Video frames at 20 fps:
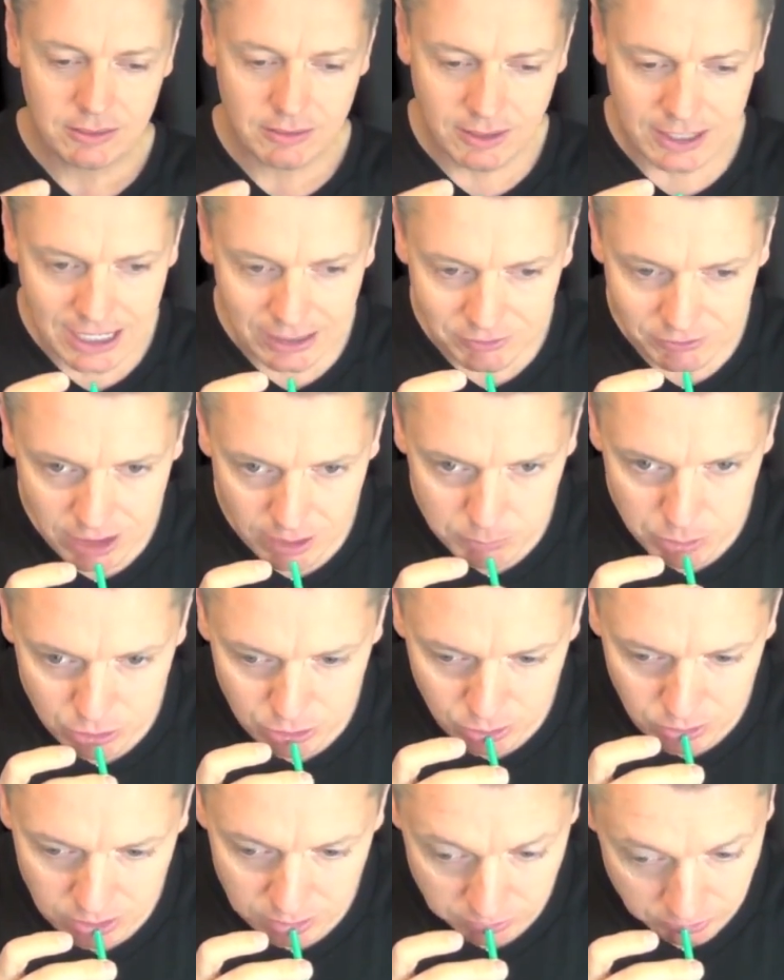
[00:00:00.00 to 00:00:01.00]
The next time you
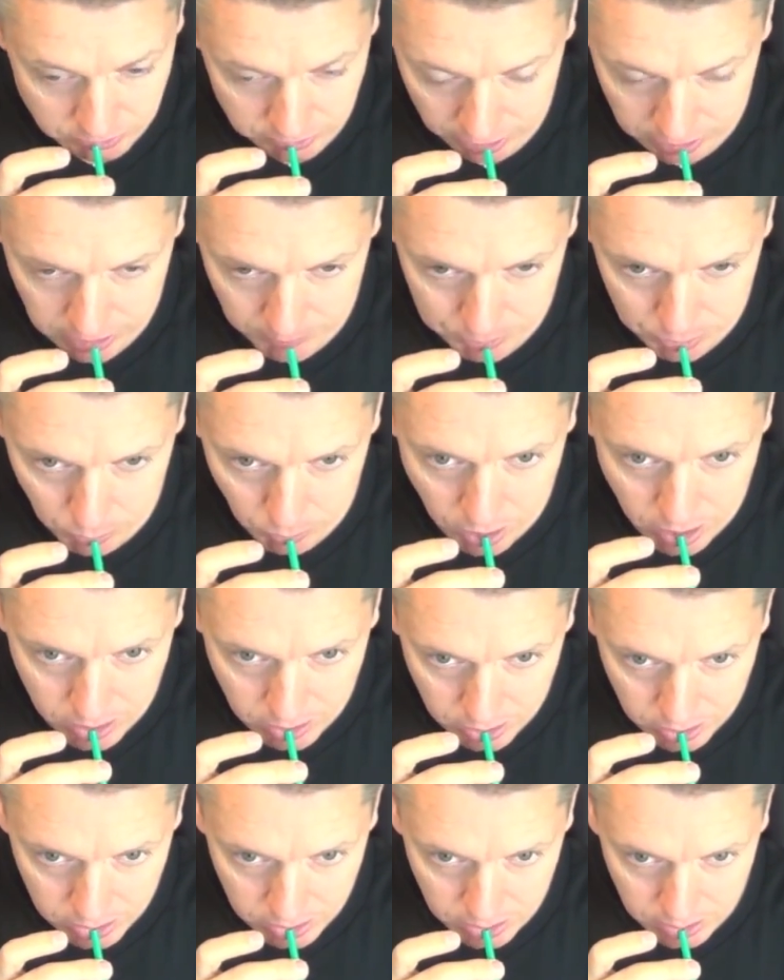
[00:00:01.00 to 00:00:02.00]
do it, suck up the
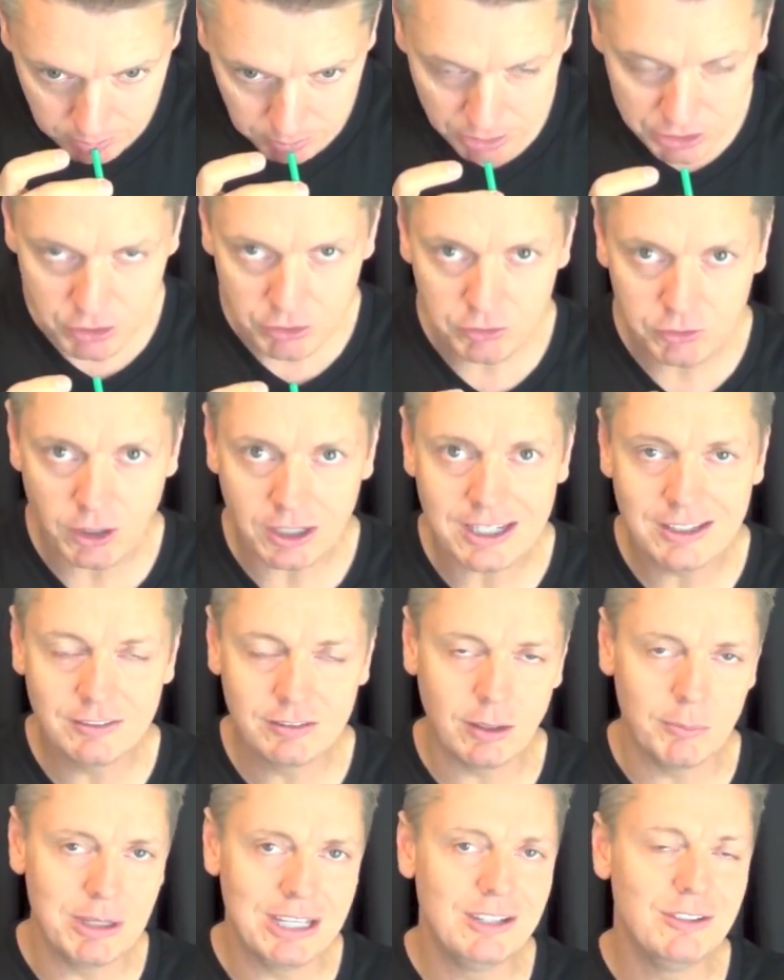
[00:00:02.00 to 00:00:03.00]
water, but you're sucking
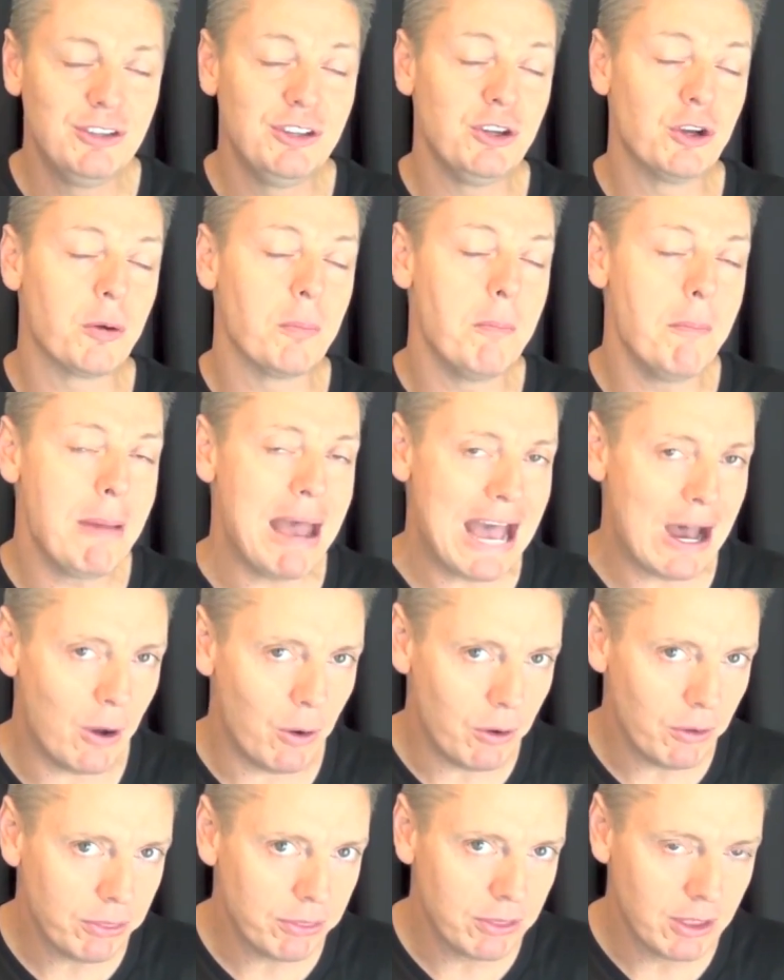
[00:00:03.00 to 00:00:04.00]
some into your
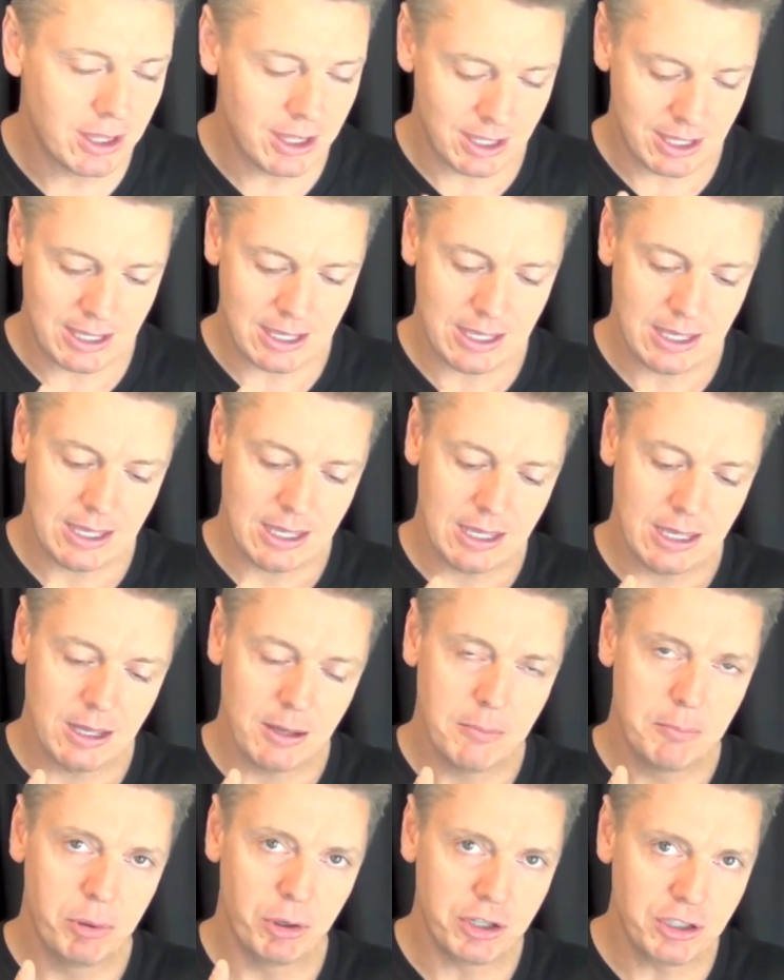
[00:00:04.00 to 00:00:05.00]
mouth,
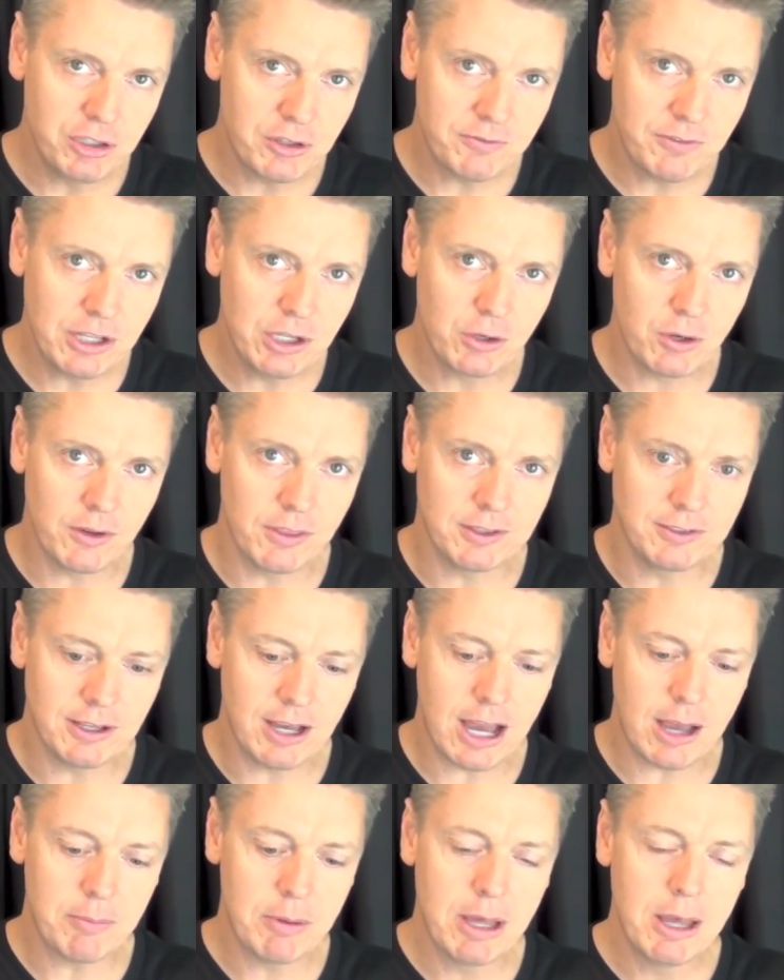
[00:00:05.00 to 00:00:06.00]
putting your finger on the
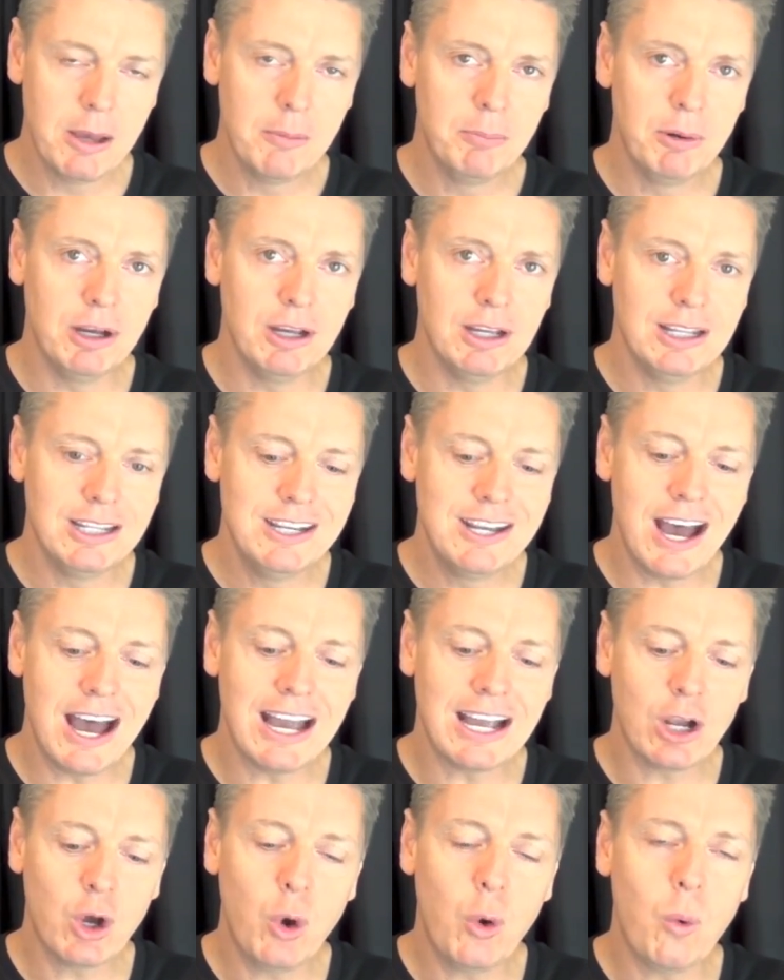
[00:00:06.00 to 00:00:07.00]
top, but
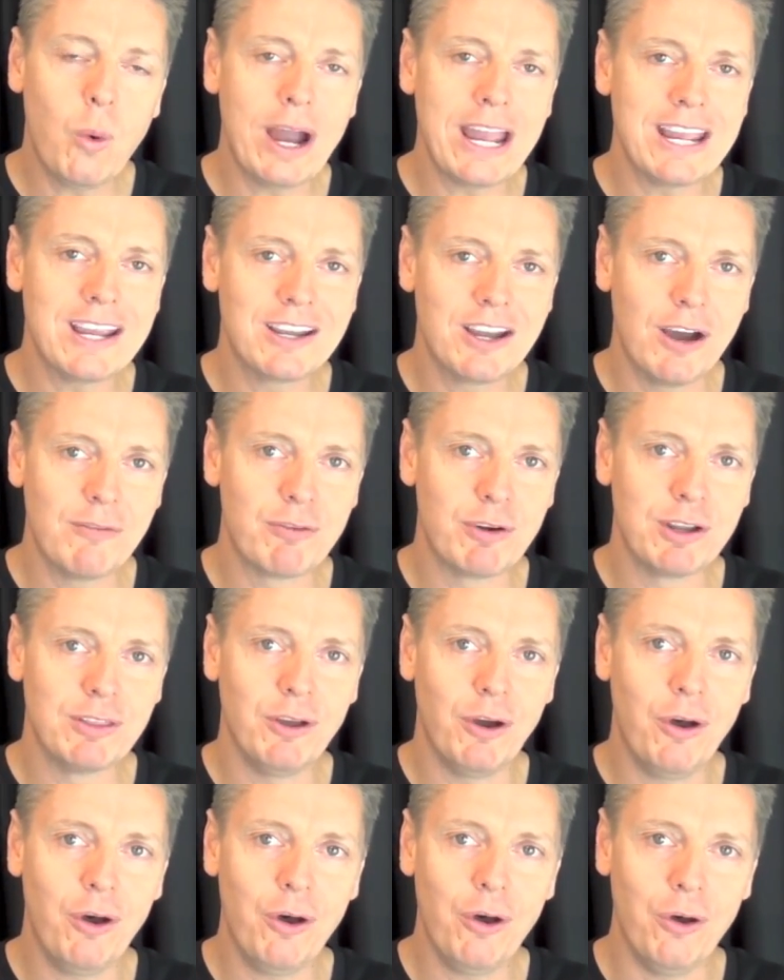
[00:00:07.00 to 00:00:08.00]
not quite covering
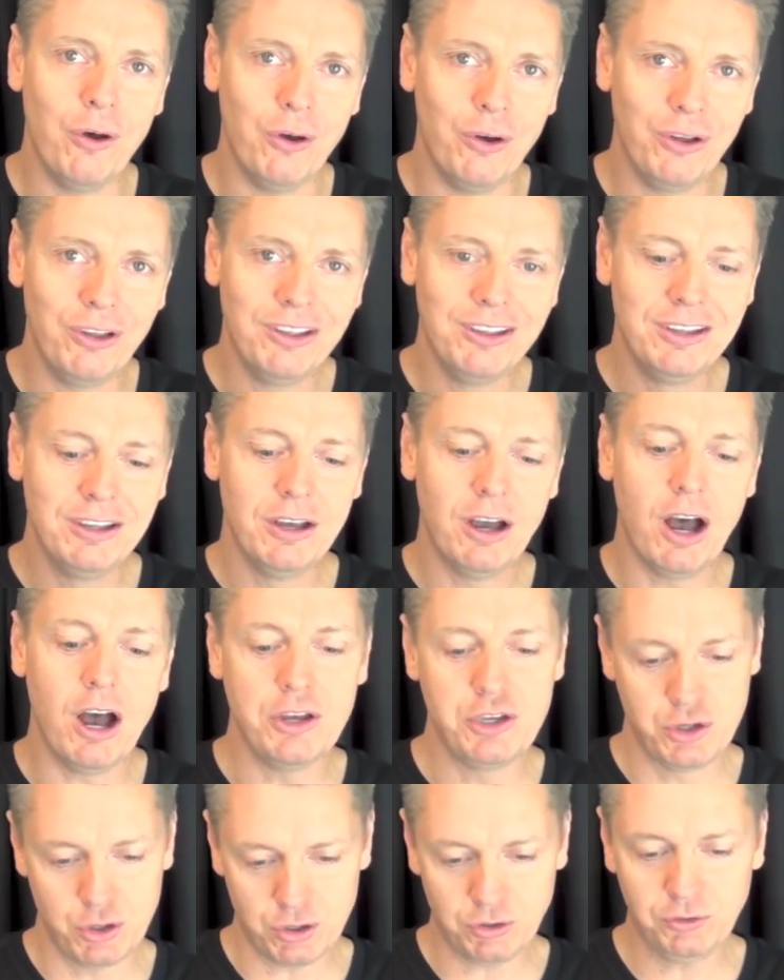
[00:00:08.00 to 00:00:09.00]
the hole.
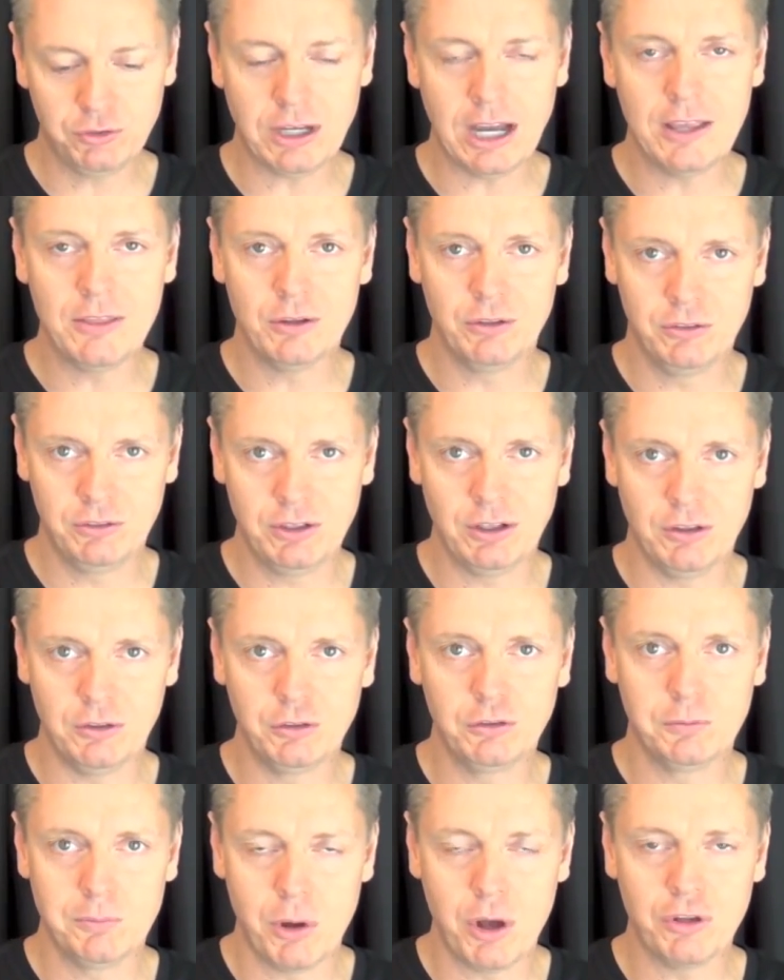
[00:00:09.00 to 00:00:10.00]
On your side, there's still a
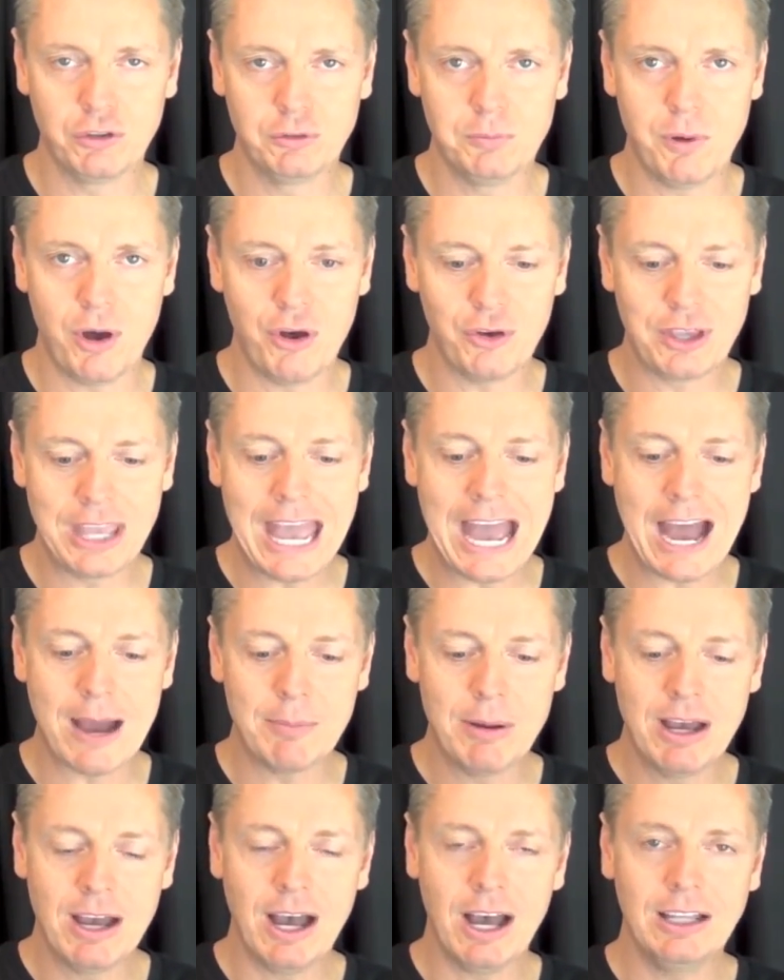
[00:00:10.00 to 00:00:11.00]
small
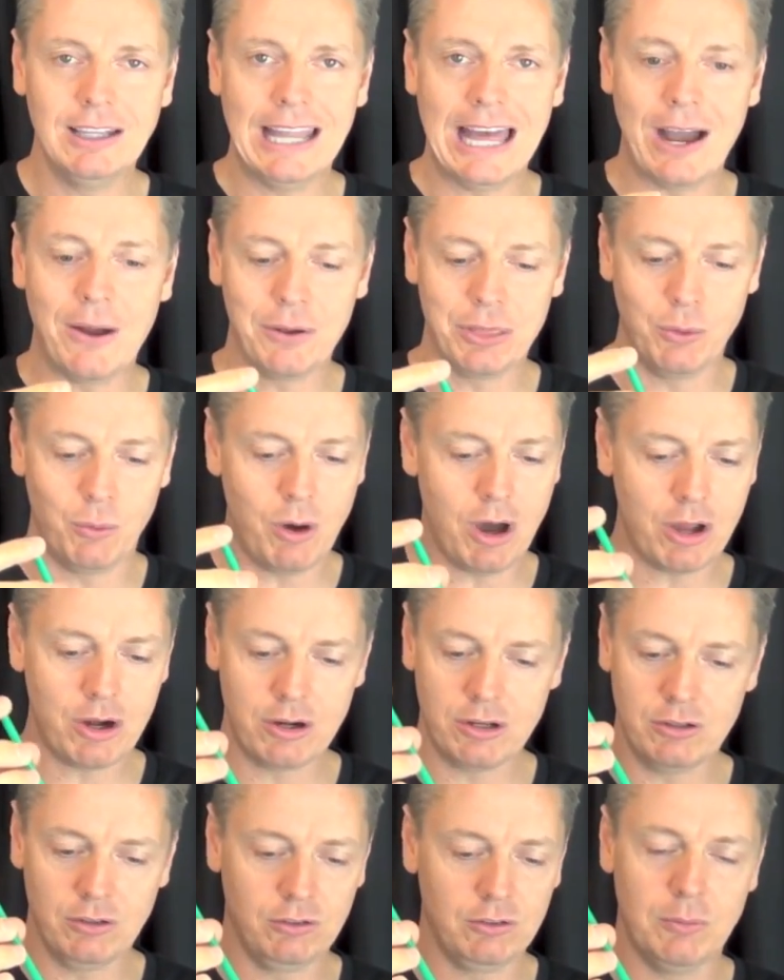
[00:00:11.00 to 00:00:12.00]
gap, allowing the
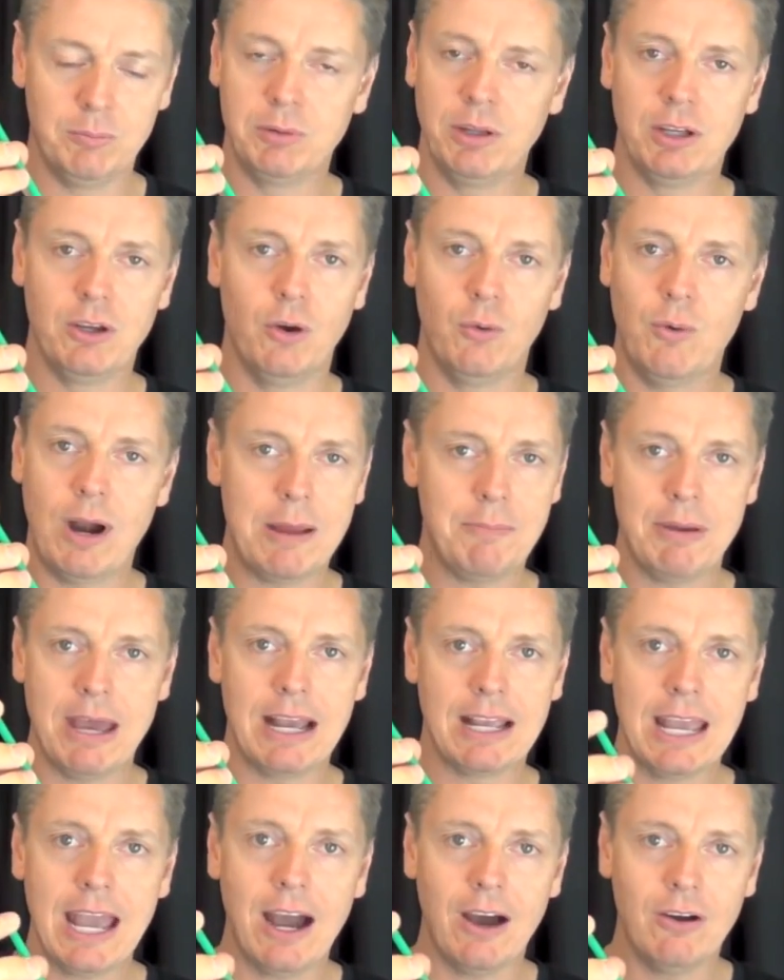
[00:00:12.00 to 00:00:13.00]
water to just simply go right
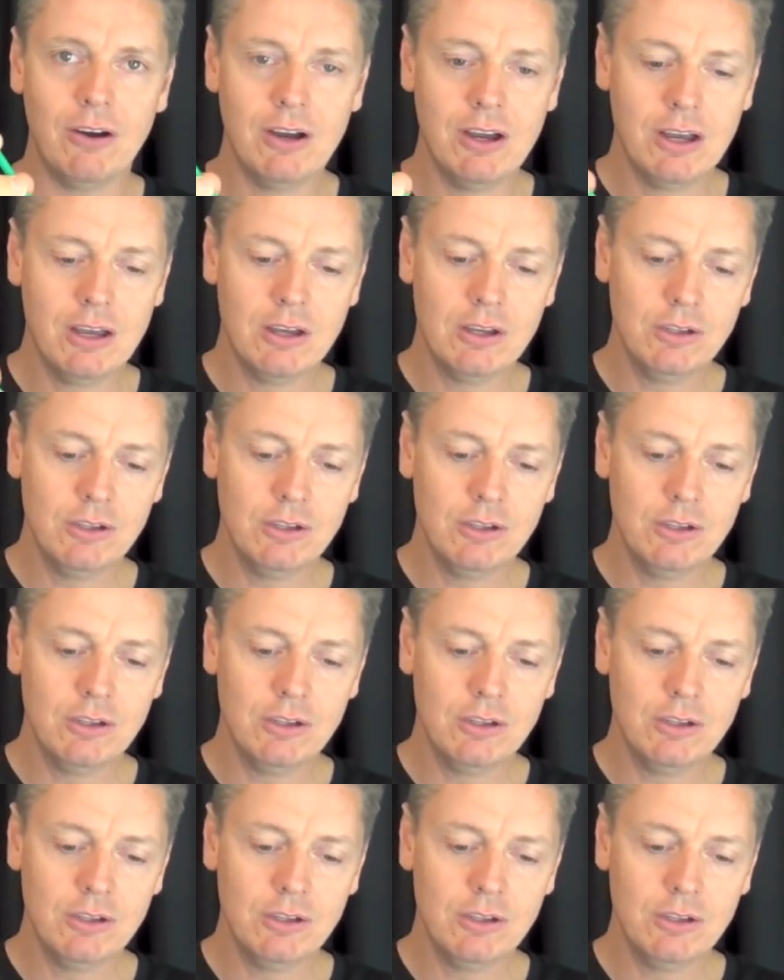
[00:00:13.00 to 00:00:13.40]
back out.